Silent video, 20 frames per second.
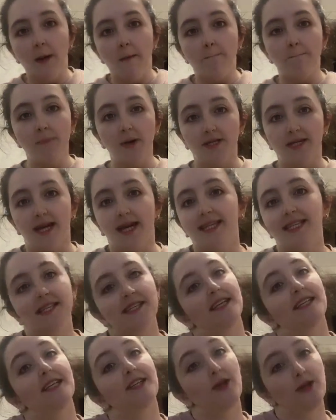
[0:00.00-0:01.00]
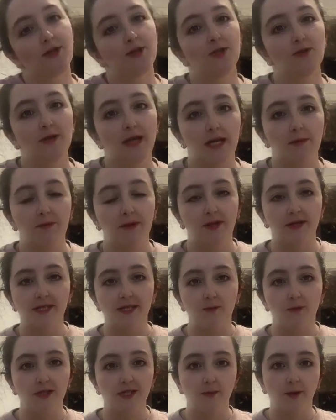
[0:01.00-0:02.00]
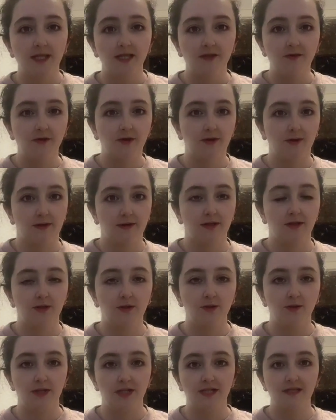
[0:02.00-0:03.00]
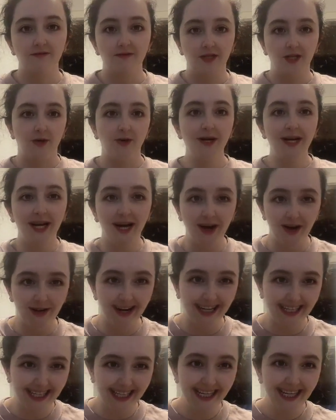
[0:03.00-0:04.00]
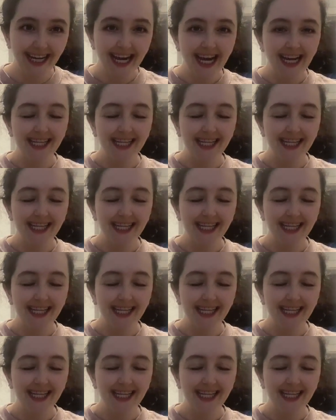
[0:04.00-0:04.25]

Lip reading: But I decided not to do that because it was quite difficult to do this video already.